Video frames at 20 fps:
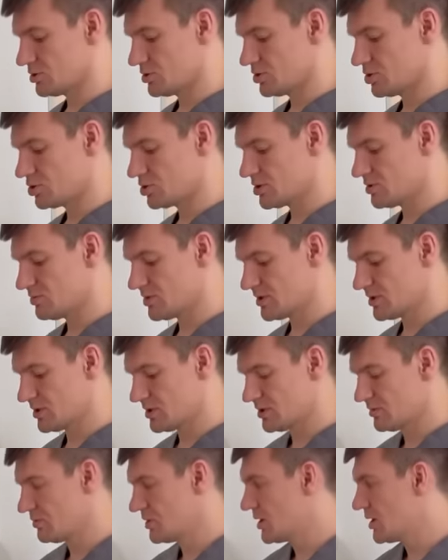And what
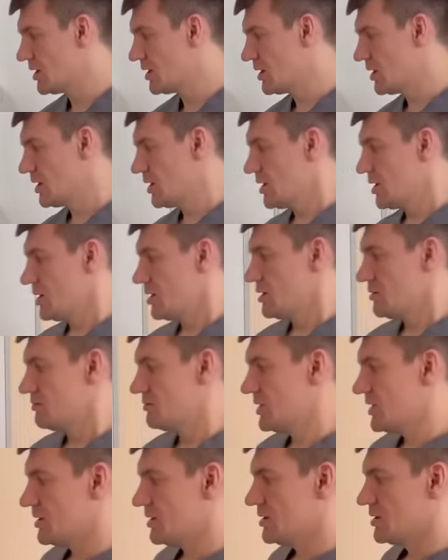do?
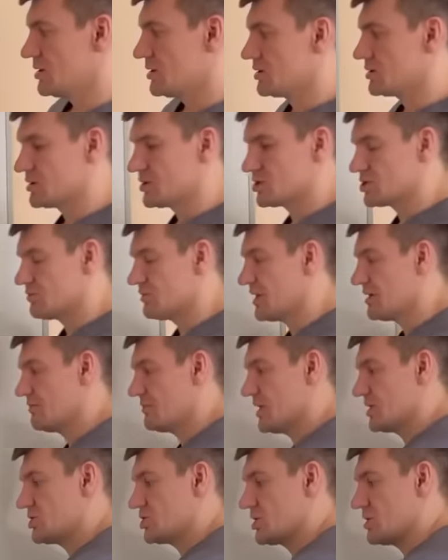We press the ball
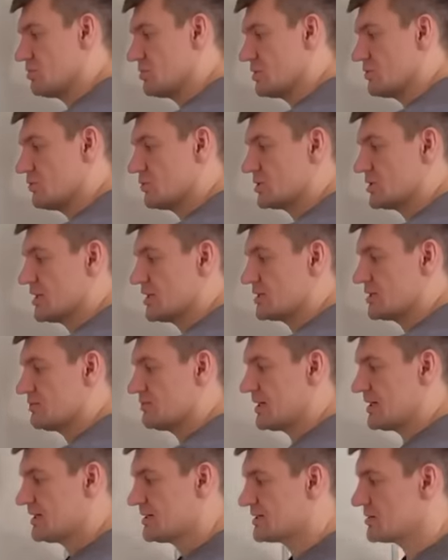onto this
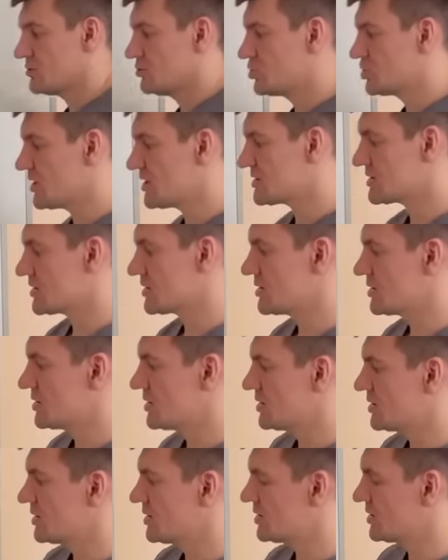painful area and squeeze
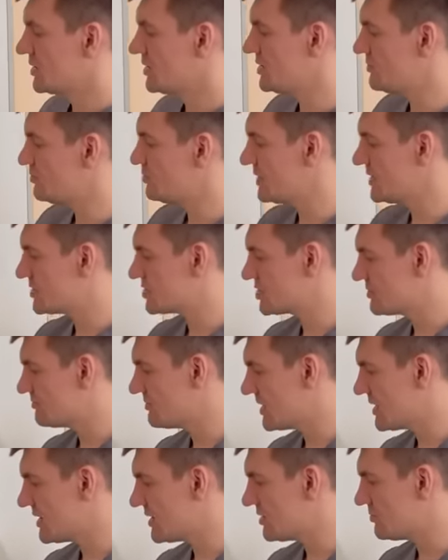it, not
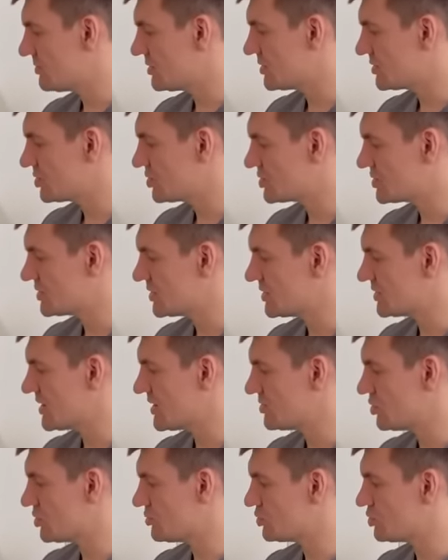allowing oxygen,
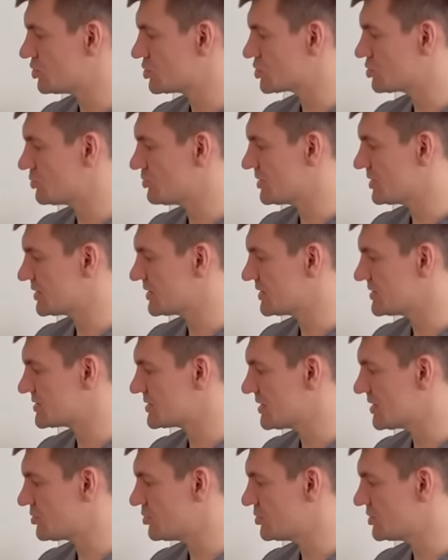blood, to this part
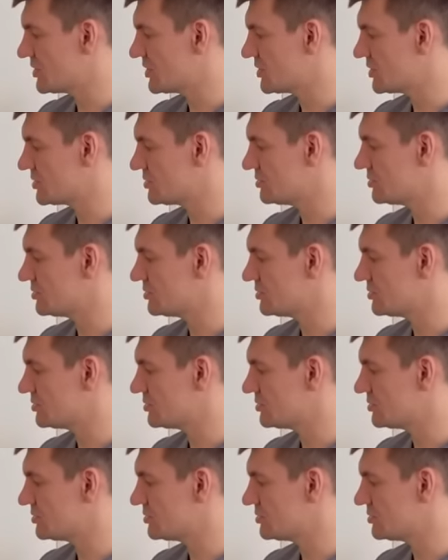of the muscle.